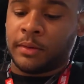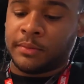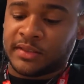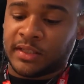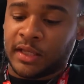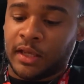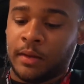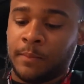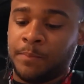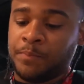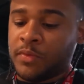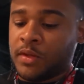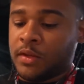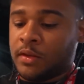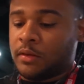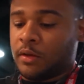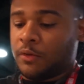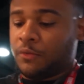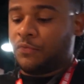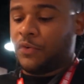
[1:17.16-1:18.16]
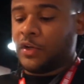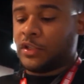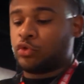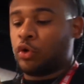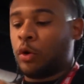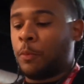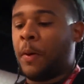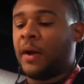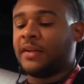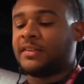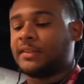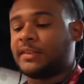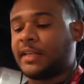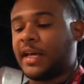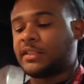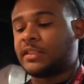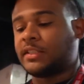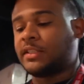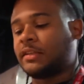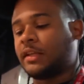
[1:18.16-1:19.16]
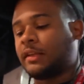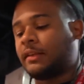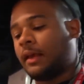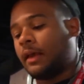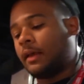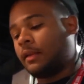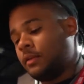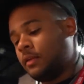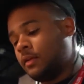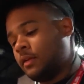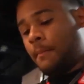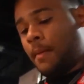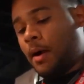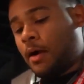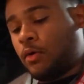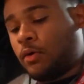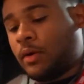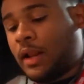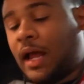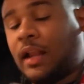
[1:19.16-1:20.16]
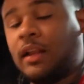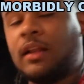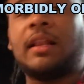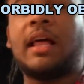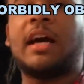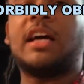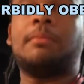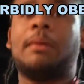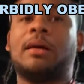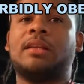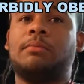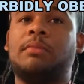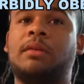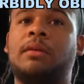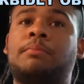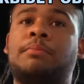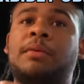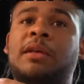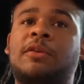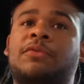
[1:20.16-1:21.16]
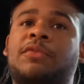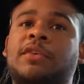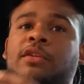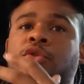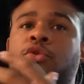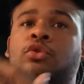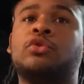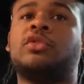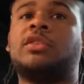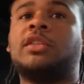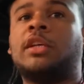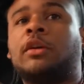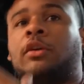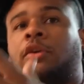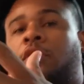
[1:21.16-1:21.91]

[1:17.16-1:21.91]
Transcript: Well, first of all, they're both fat as fuck, bro. Morbidly obese.